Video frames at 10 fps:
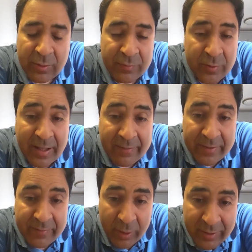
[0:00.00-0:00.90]
Of course, we
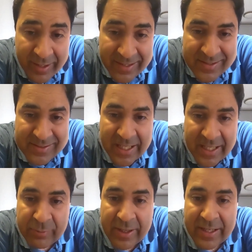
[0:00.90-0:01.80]
have not reached the
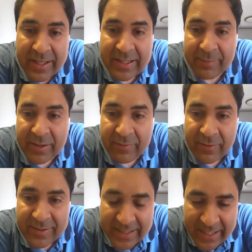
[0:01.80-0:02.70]
stage where it can be
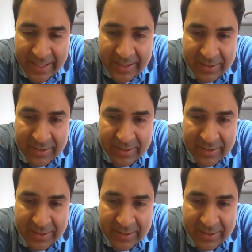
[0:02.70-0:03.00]
reversed yet,